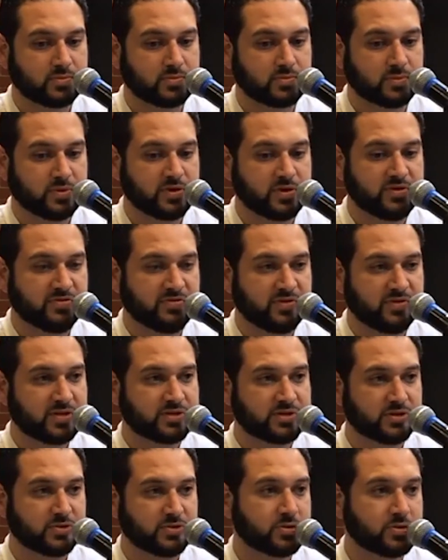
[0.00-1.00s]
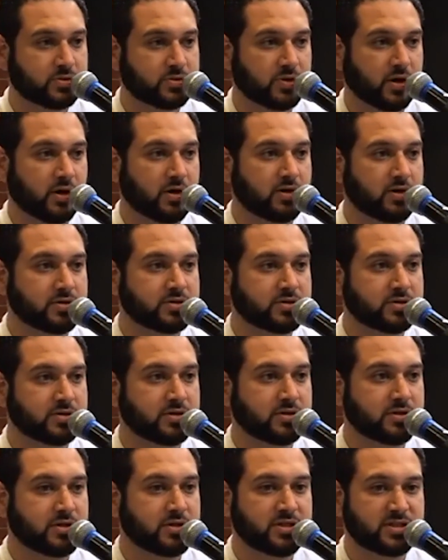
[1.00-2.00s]
He finds the root cause.
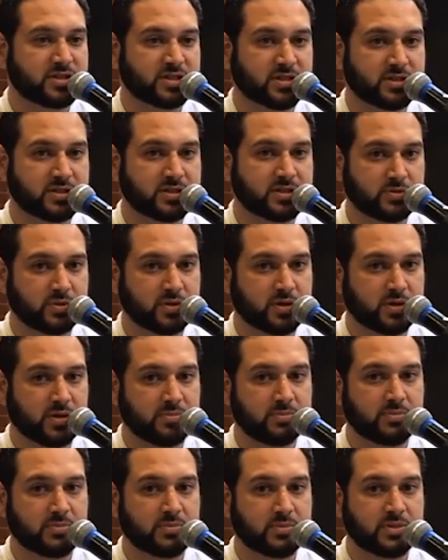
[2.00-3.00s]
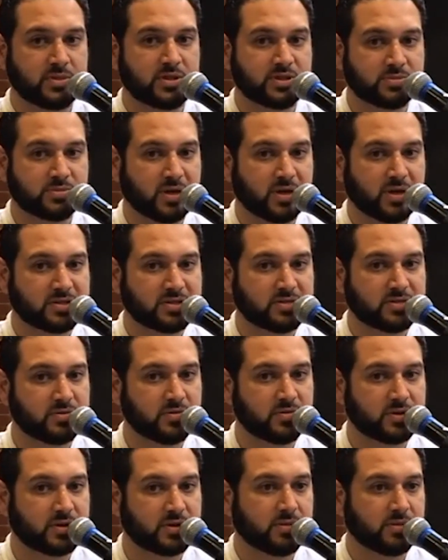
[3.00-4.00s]
He sits with them. He's present
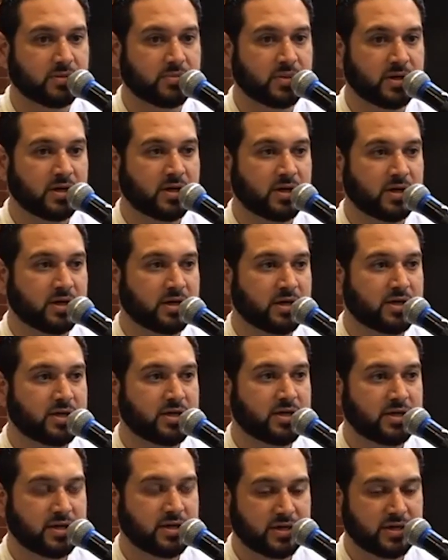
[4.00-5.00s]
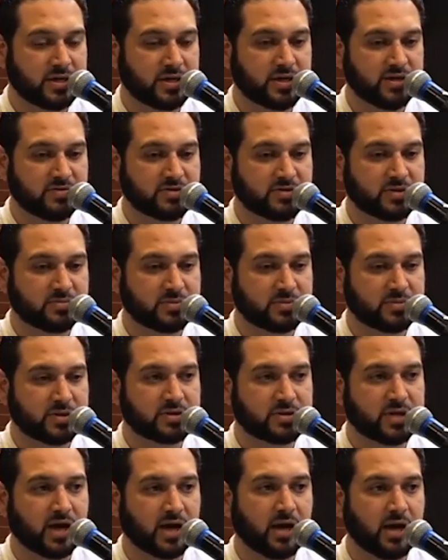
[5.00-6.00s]
with them. He gives them their
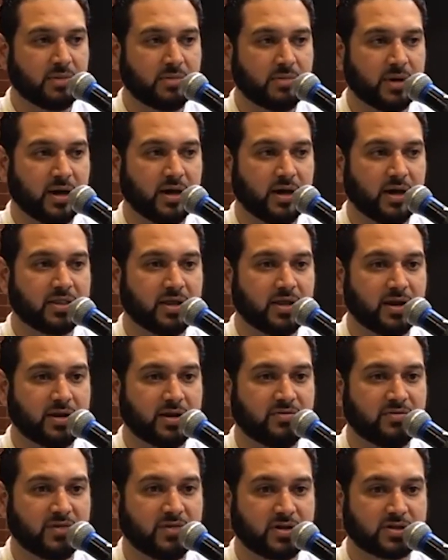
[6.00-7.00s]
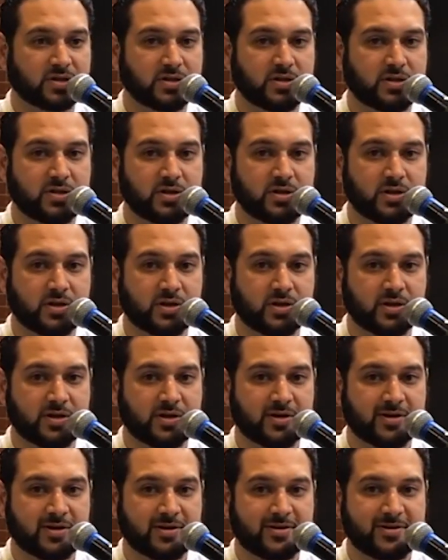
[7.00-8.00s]
time, and then eventually
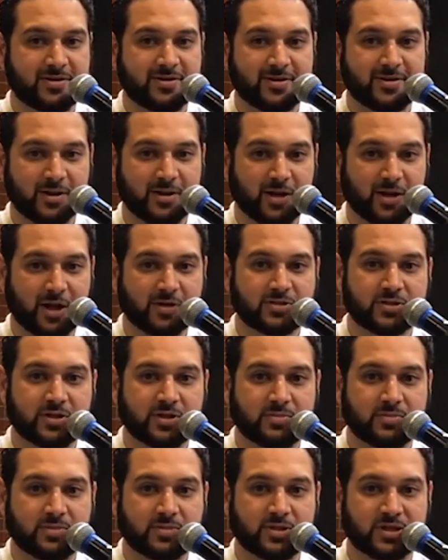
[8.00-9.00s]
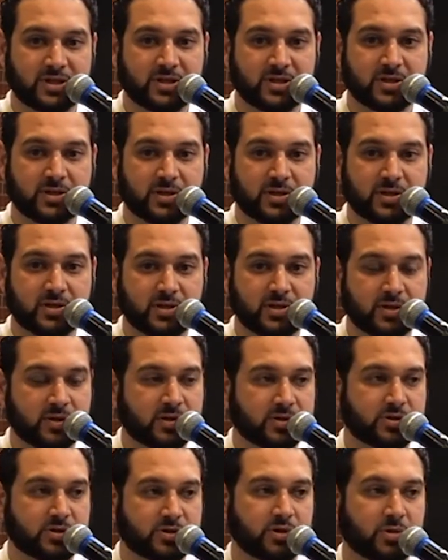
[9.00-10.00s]
he allows them to get
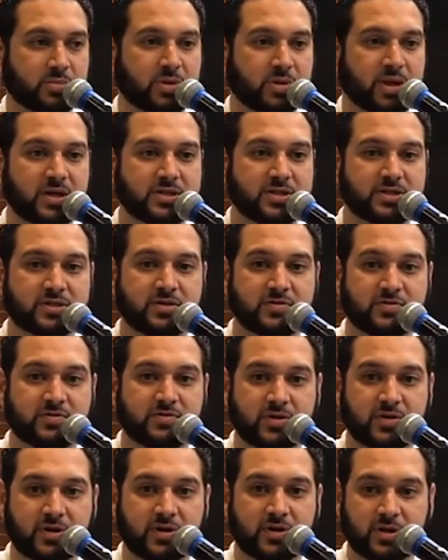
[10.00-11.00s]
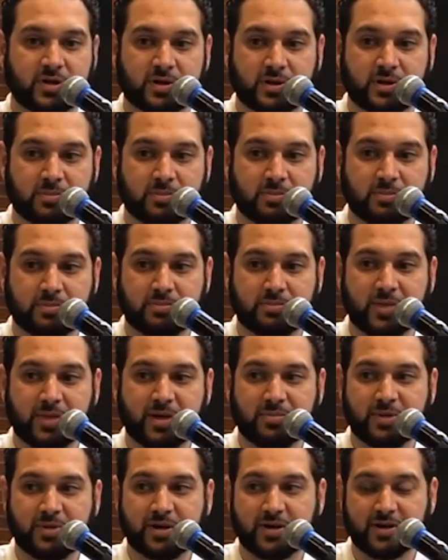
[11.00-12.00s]
to a place of
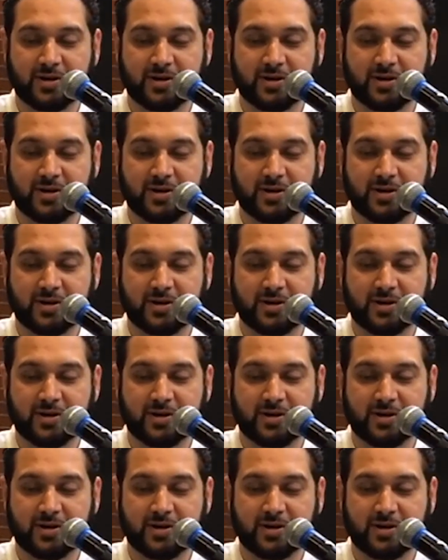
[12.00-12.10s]
maybe